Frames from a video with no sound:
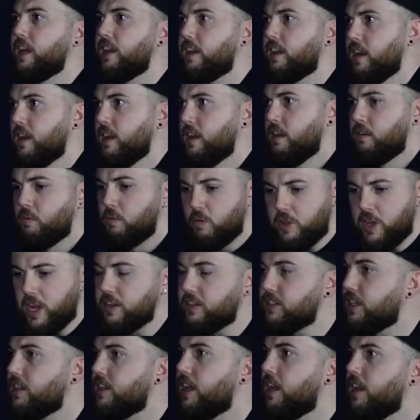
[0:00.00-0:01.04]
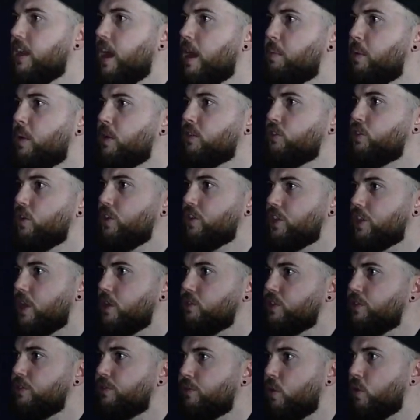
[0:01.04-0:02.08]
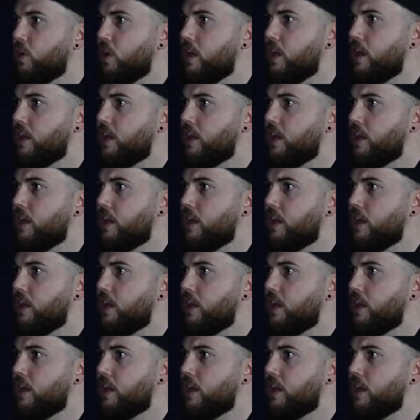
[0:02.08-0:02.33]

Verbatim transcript: And he's like, well, yesterday I burned two thousand